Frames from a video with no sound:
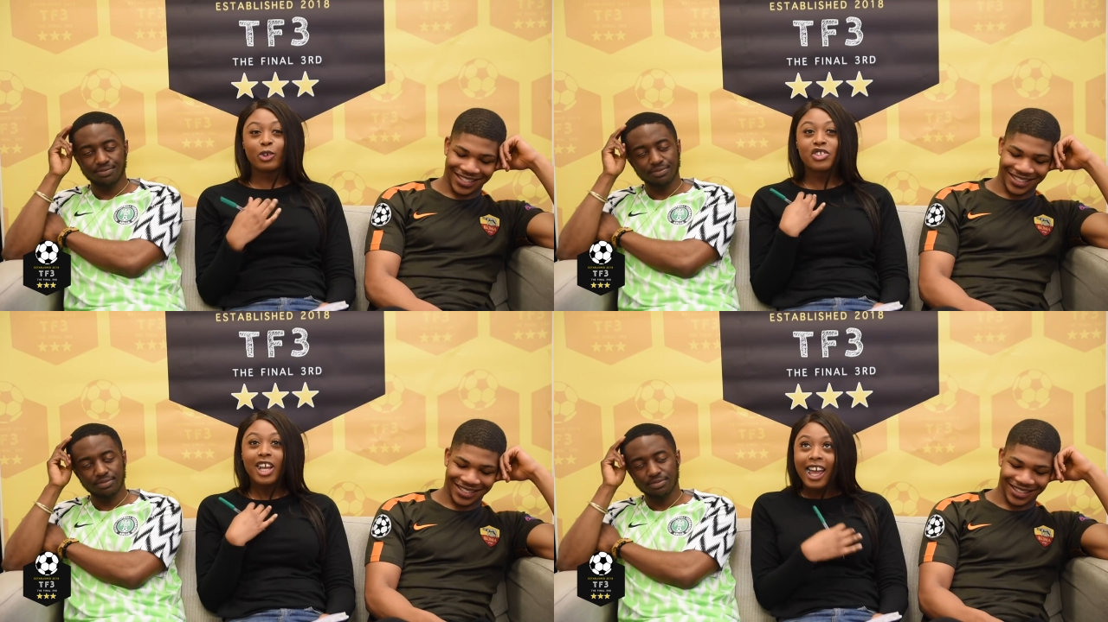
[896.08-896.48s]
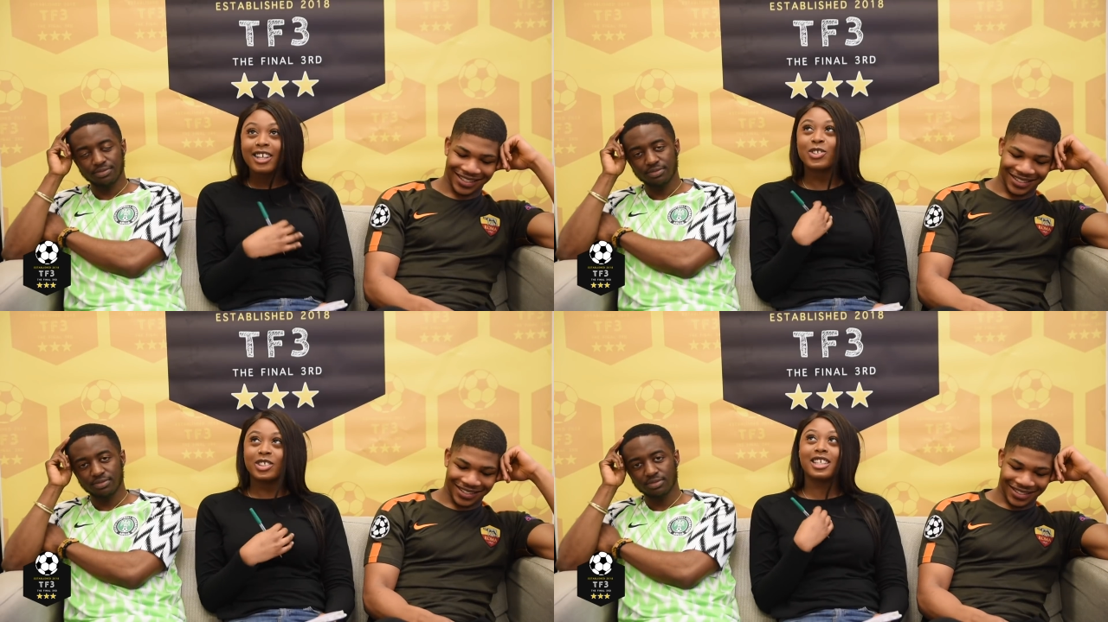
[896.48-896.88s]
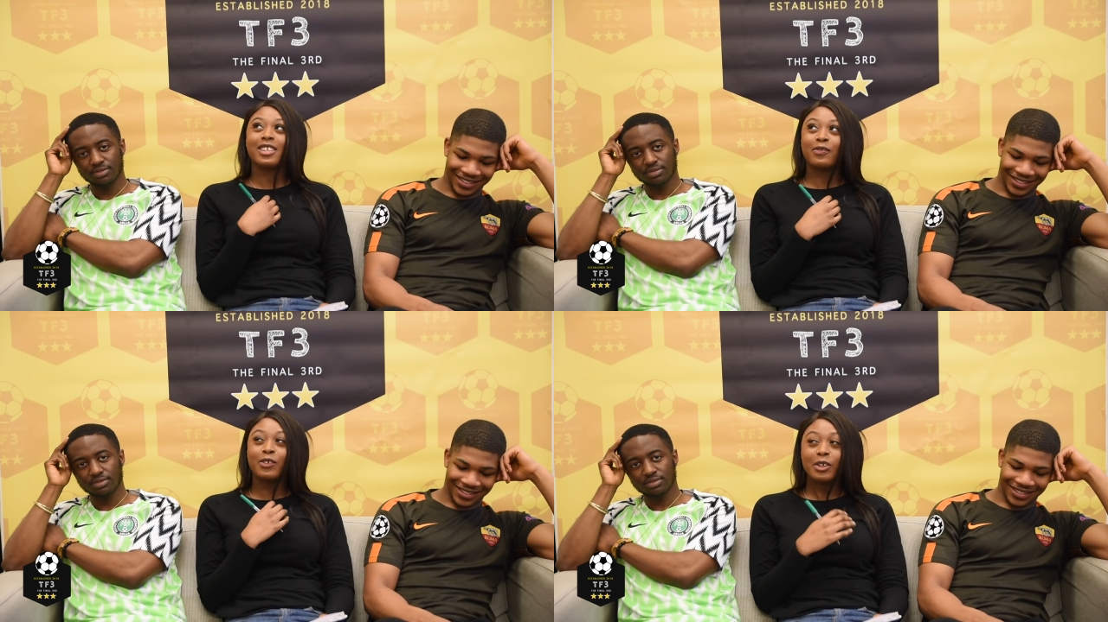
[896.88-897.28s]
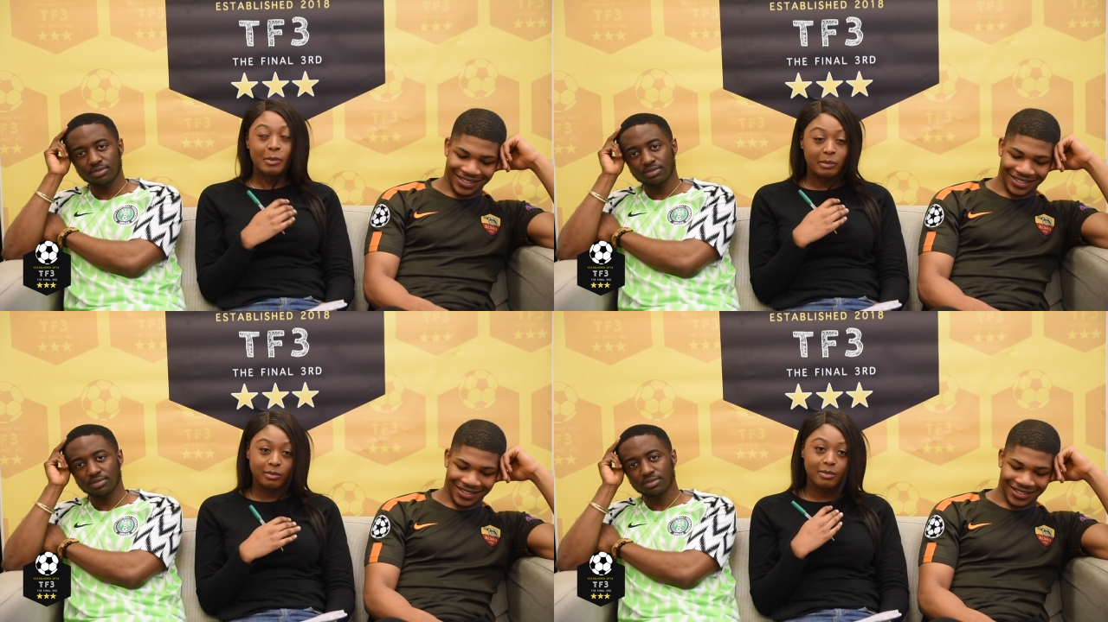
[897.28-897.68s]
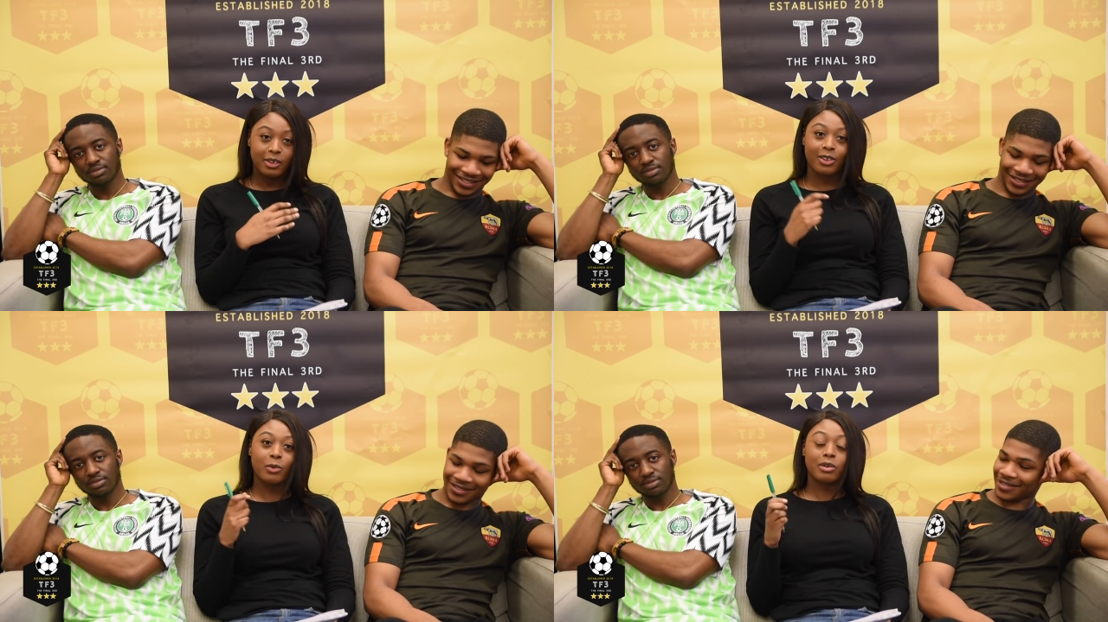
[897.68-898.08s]
Speaker 1: your chest, you said Fulham
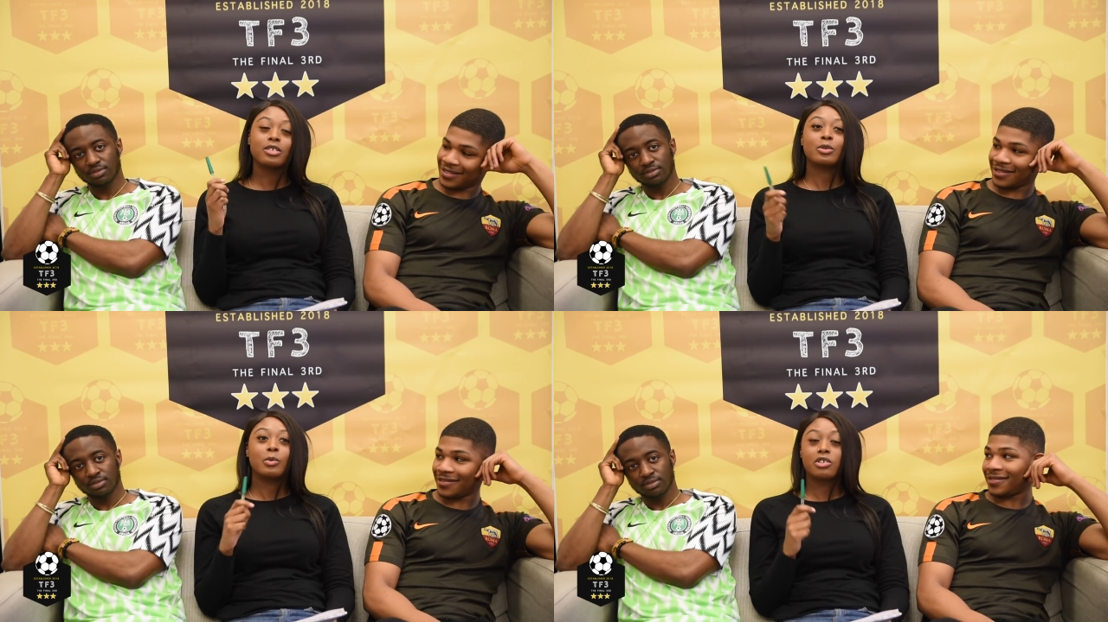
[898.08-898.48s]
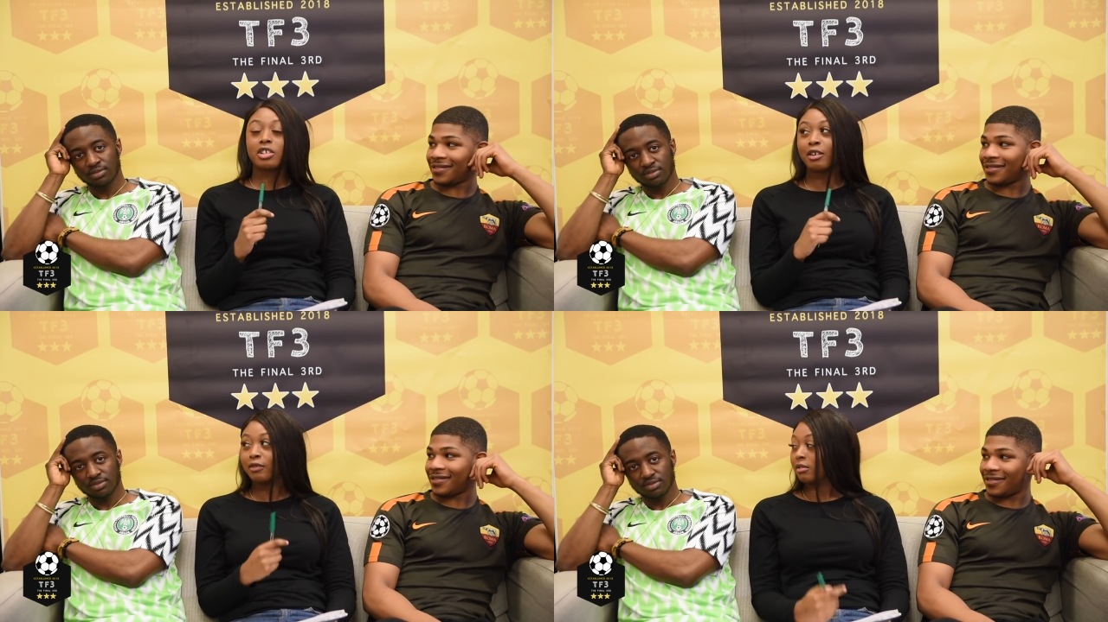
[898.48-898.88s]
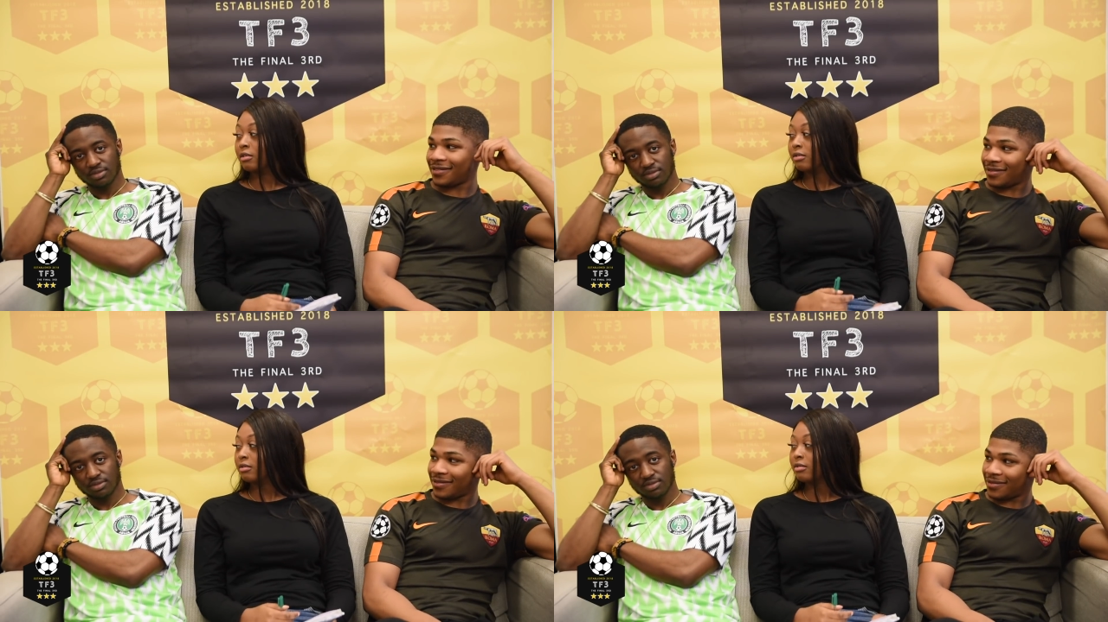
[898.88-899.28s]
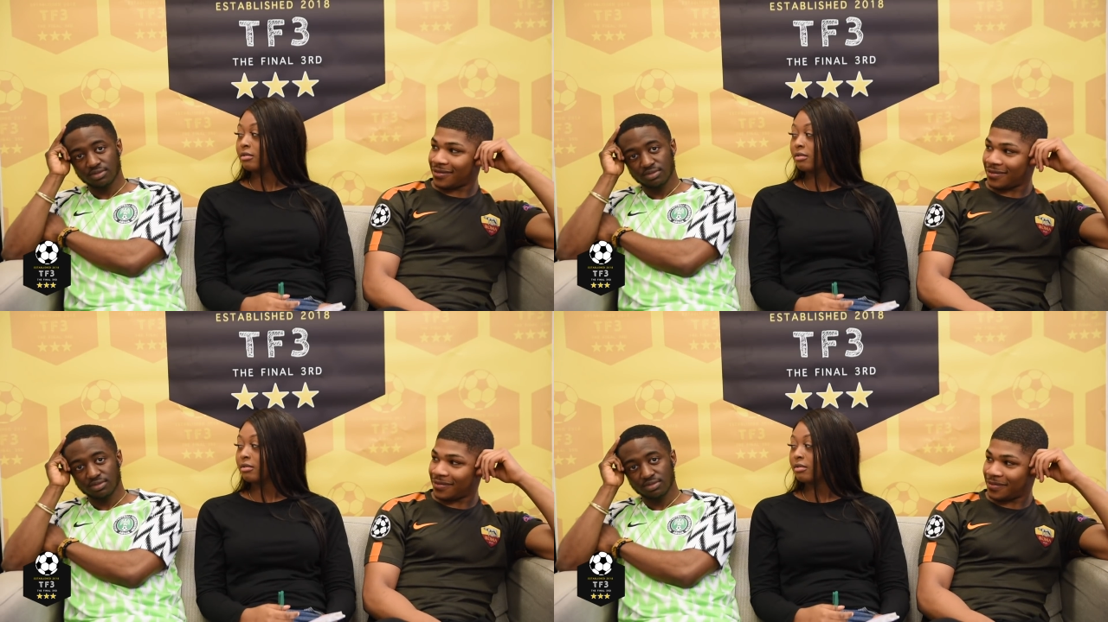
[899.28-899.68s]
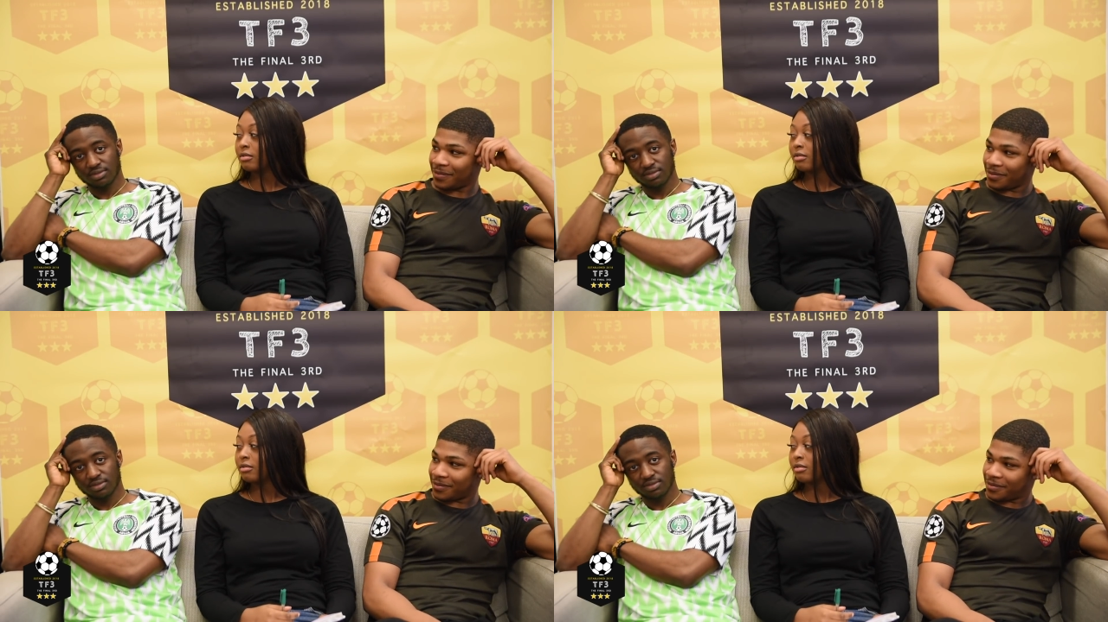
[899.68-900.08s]
are the ones to watch out for.
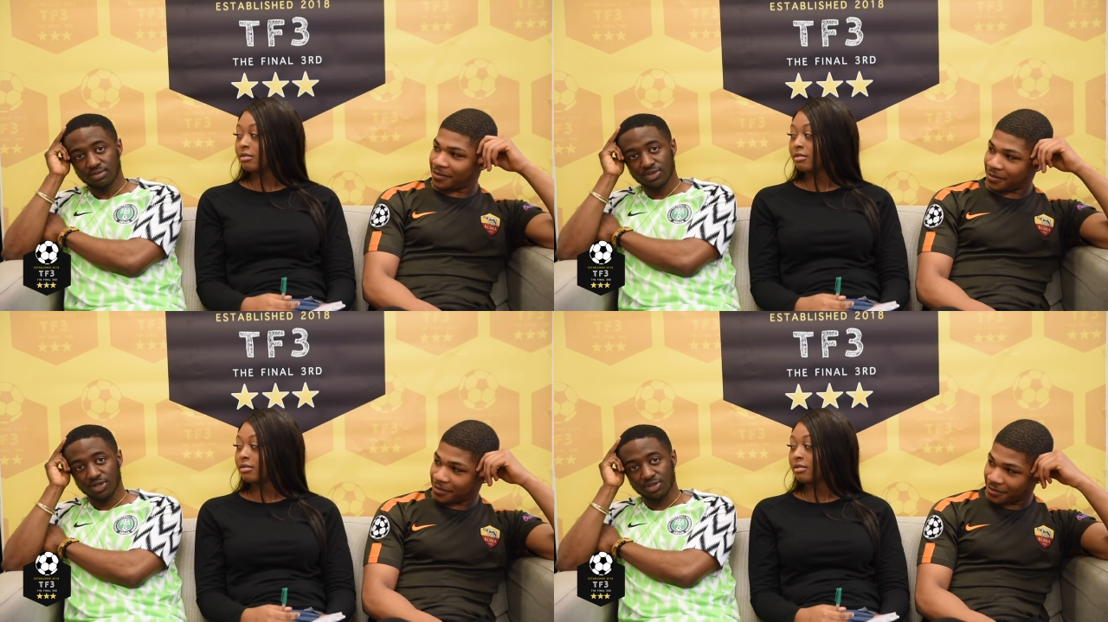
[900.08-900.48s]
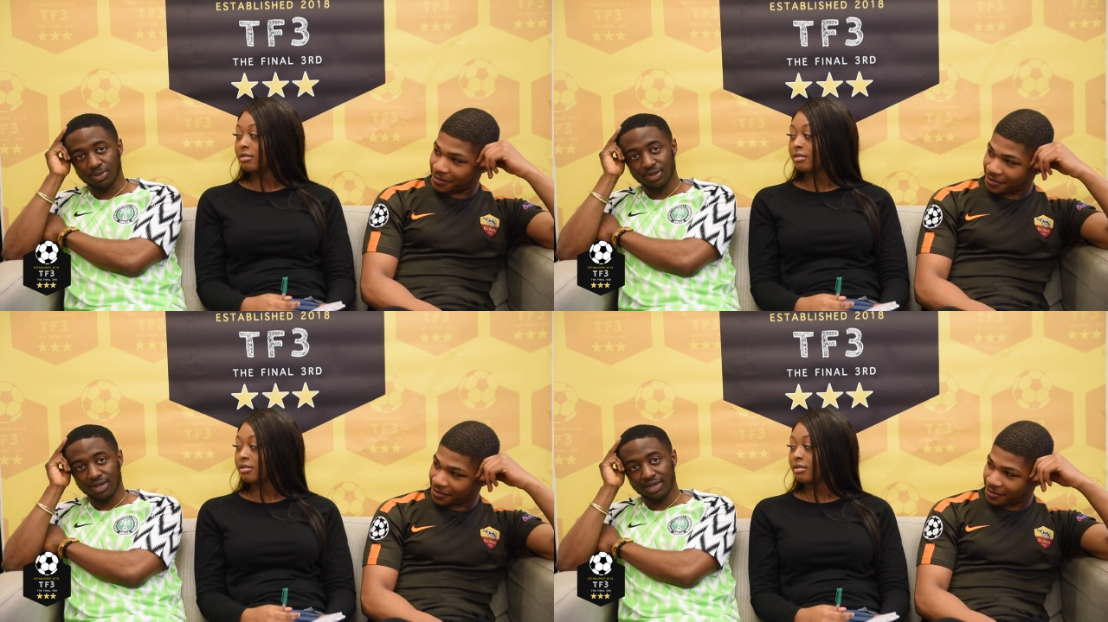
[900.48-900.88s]
Speaker 2: Don't support the